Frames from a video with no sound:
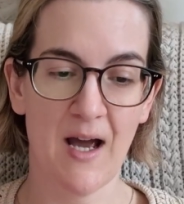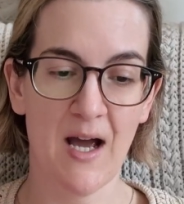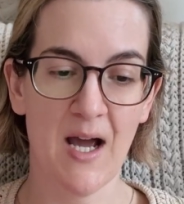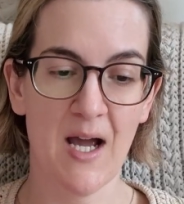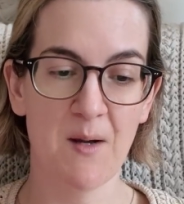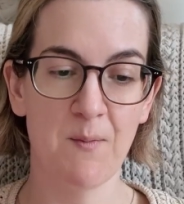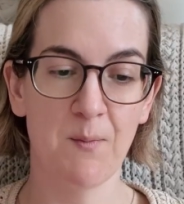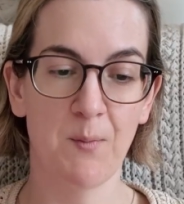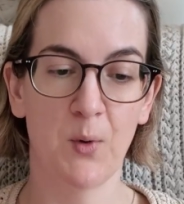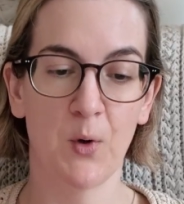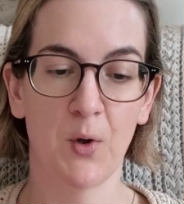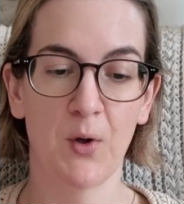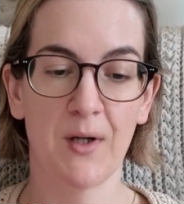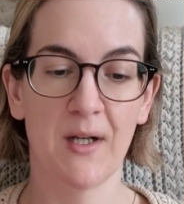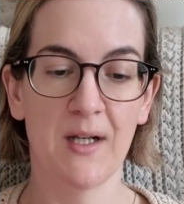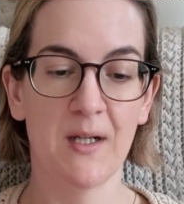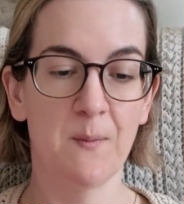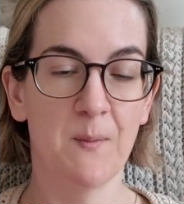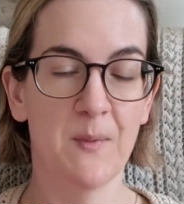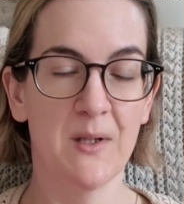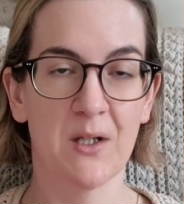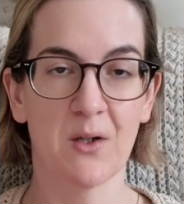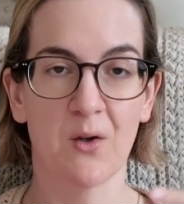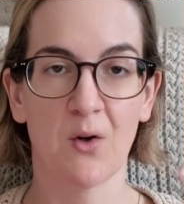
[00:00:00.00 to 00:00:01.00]
I bought
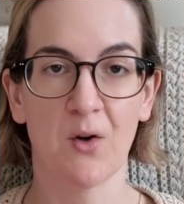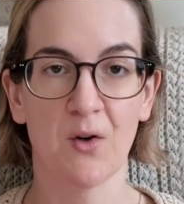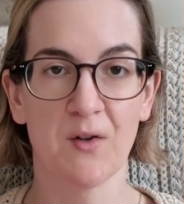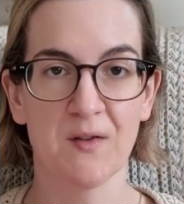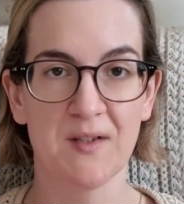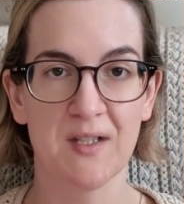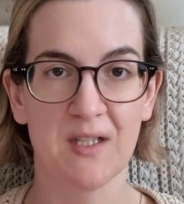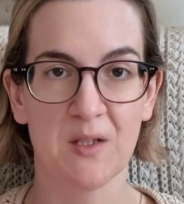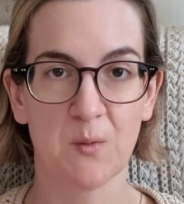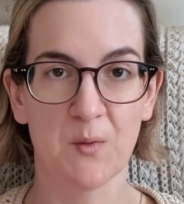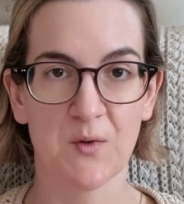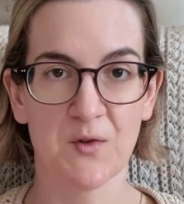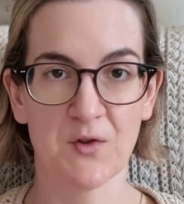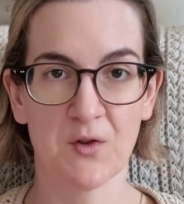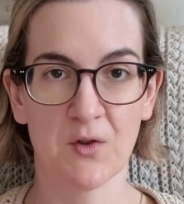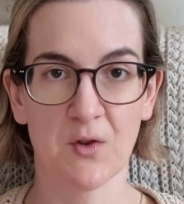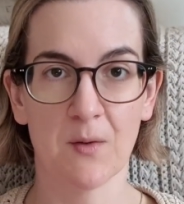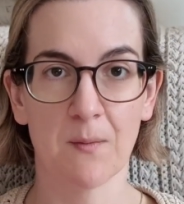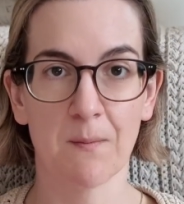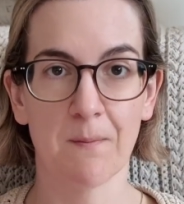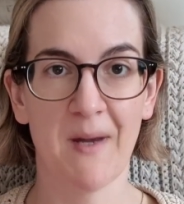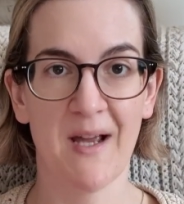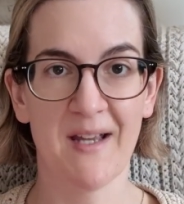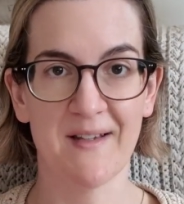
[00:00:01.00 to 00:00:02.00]
it because it was on
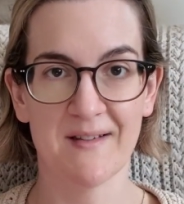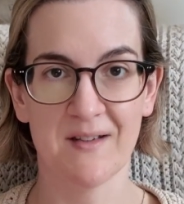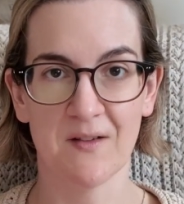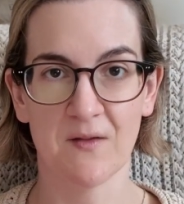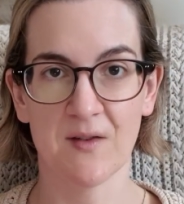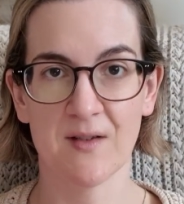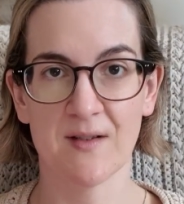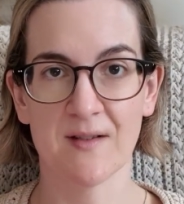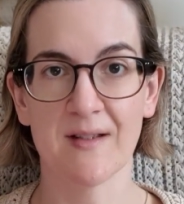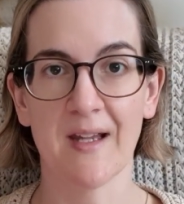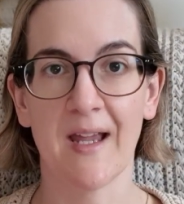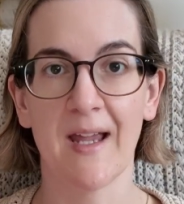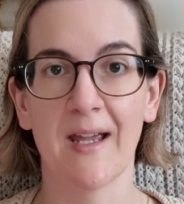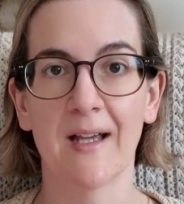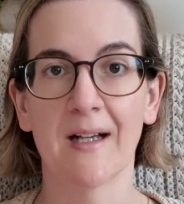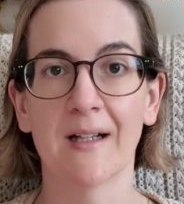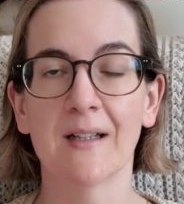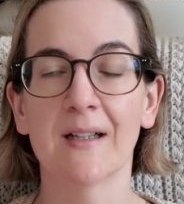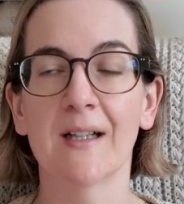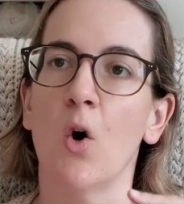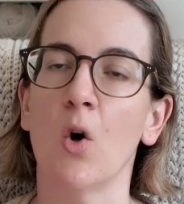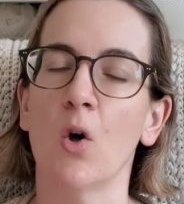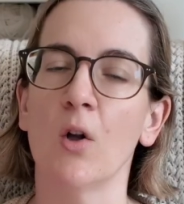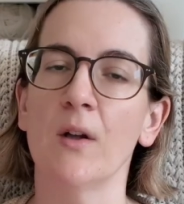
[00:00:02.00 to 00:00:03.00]
a massive
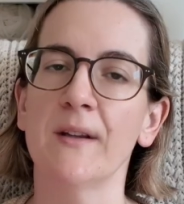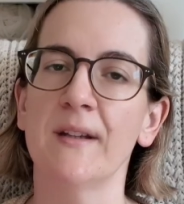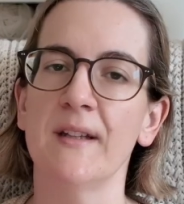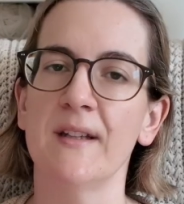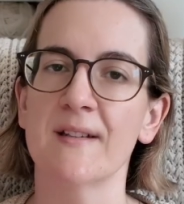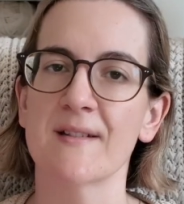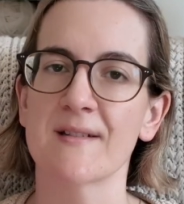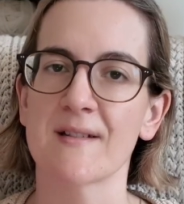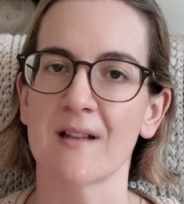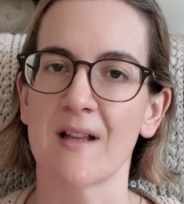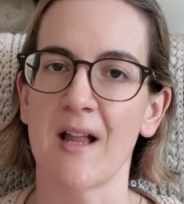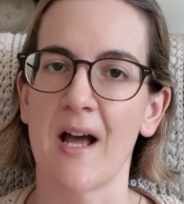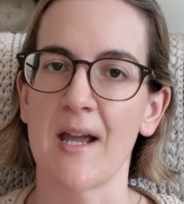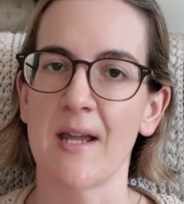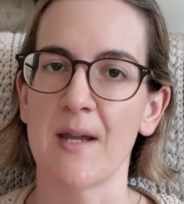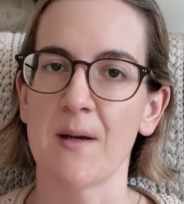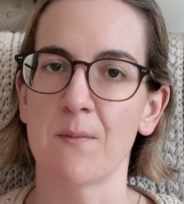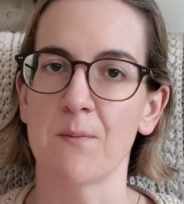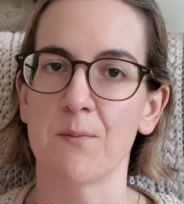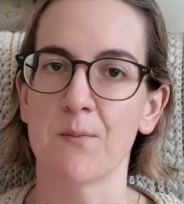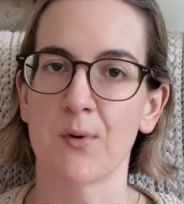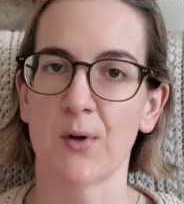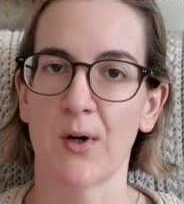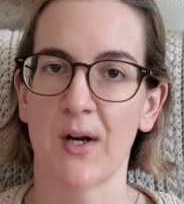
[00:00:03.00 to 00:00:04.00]
sale. All these
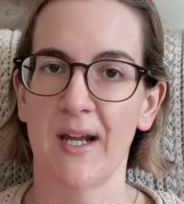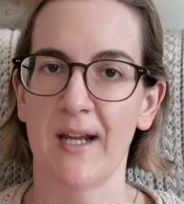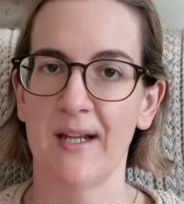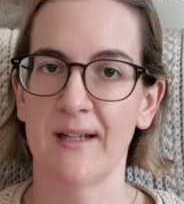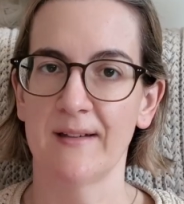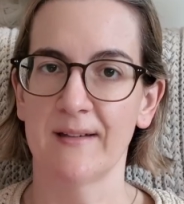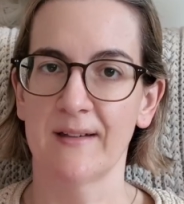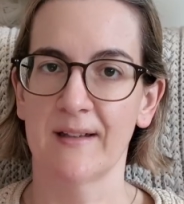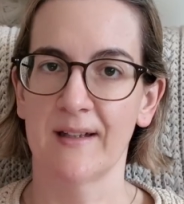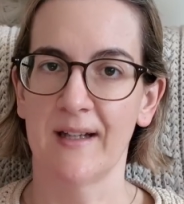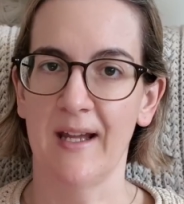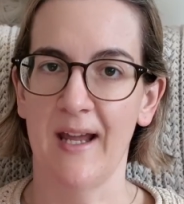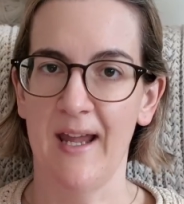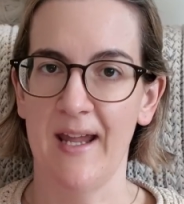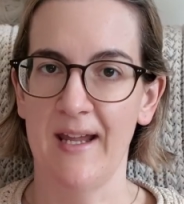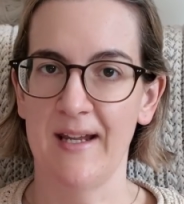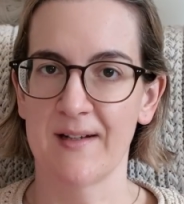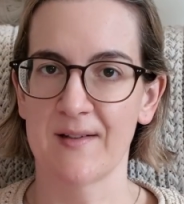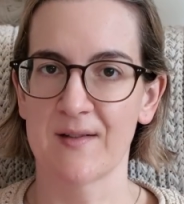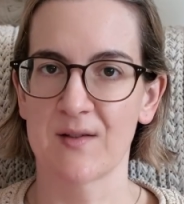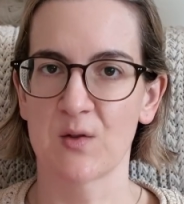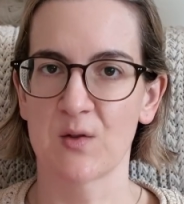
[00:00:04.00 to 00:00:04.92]
Lion brand cakes